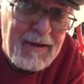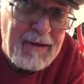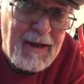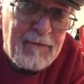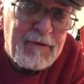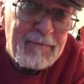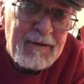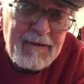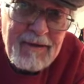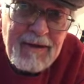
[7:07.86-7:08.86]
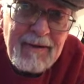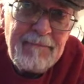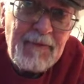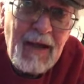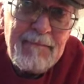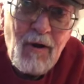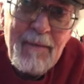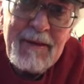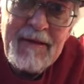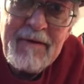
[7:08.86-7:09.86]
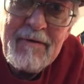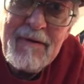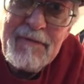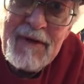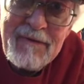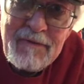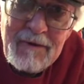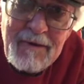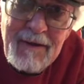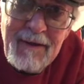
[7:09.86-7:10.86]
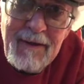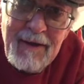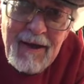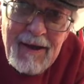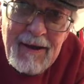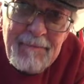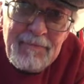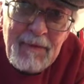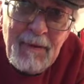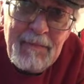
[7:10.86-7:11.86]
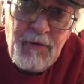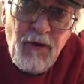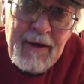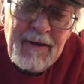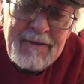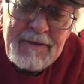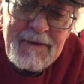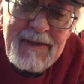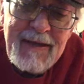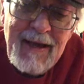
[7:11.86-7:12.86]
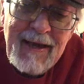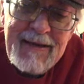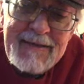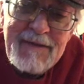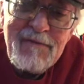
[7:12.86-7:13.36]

uncomfortable. I probably did her a favor, but we tried not to. And then I guess